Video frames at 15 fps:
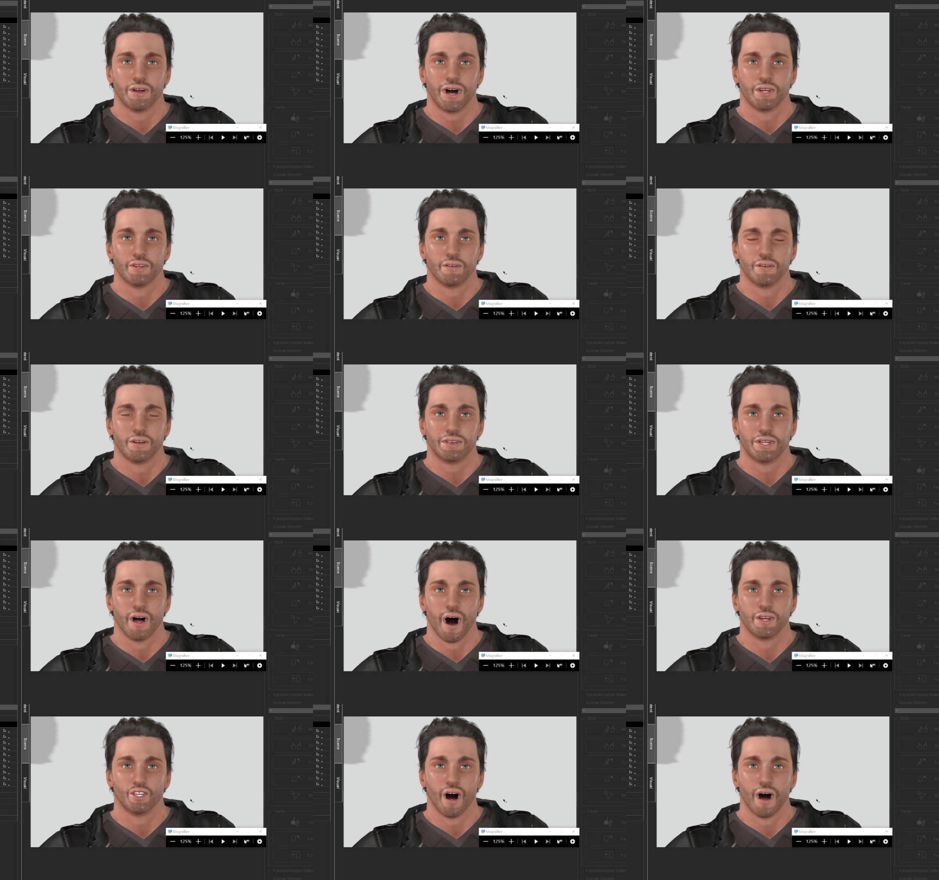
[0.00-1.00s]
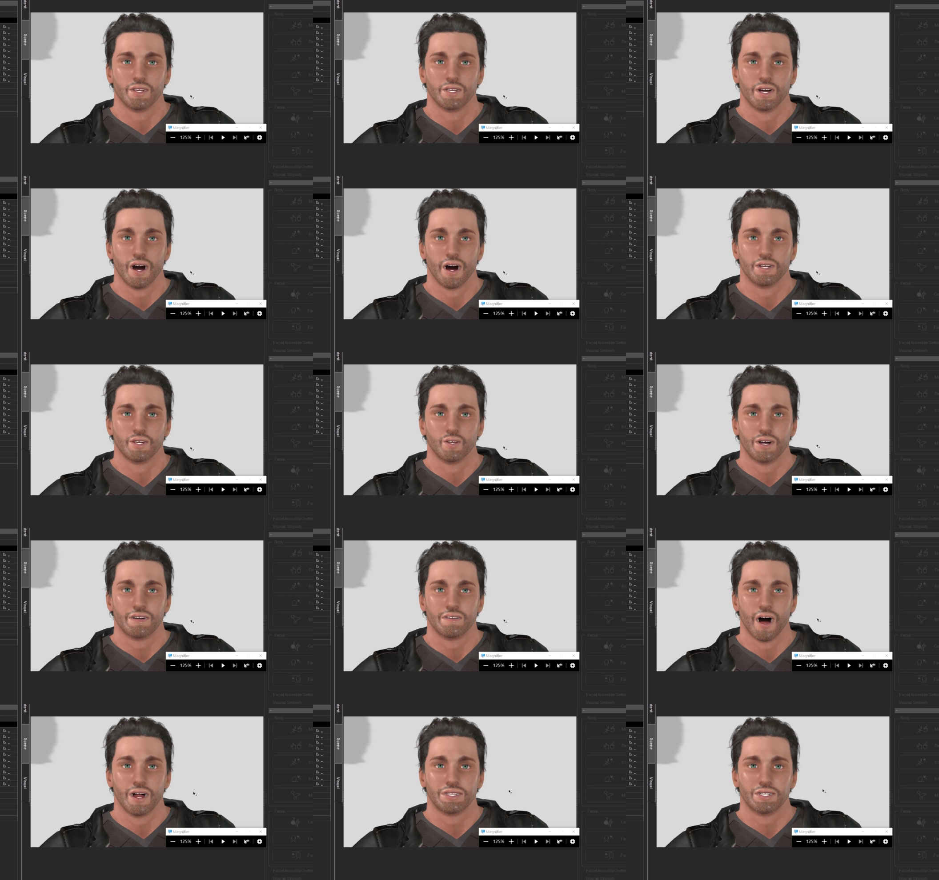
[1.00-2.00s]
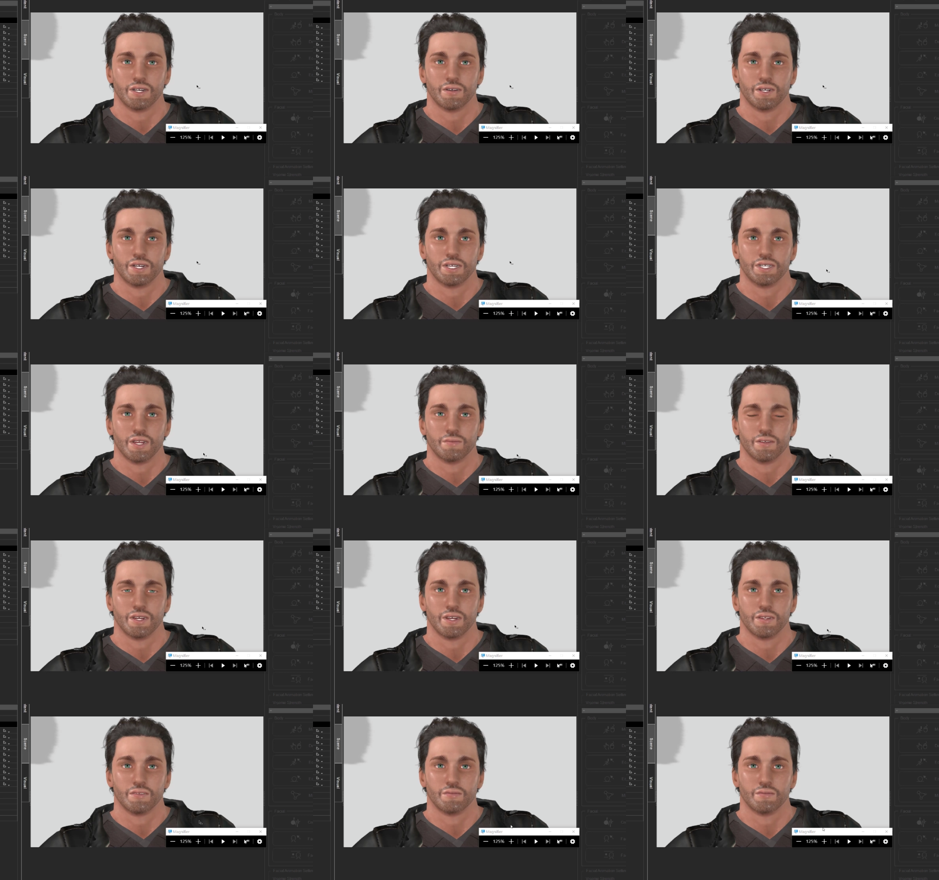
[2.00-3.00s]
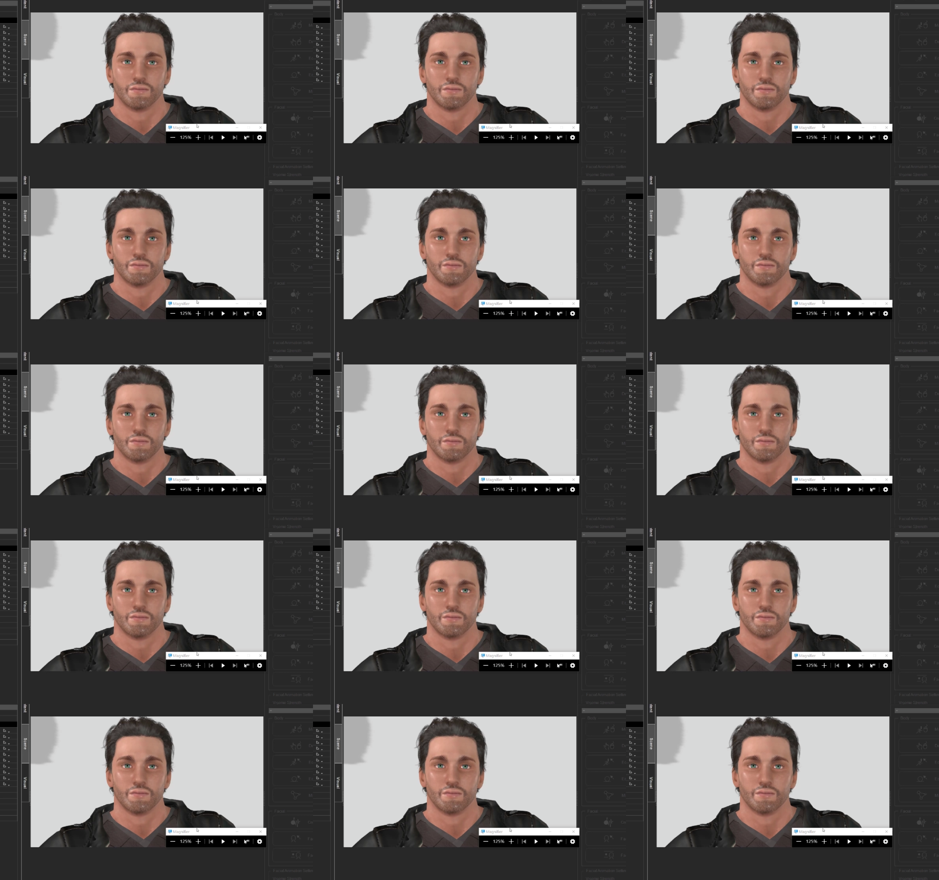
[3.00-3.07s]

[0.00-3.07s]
then, the dungeon has to have an ecosystem in it.